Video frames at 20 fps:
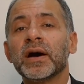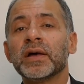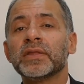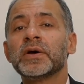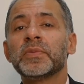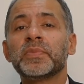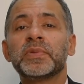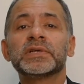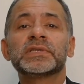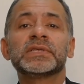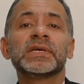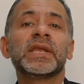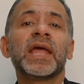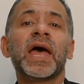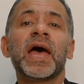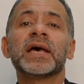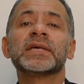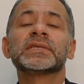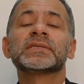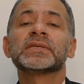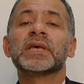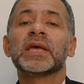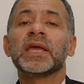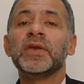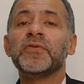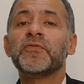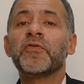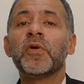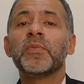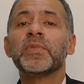other person has
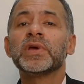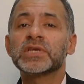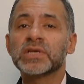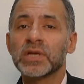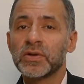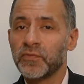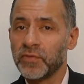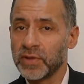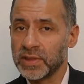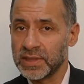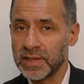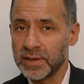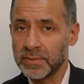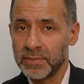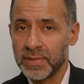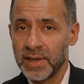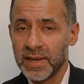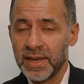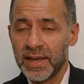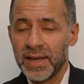information with them.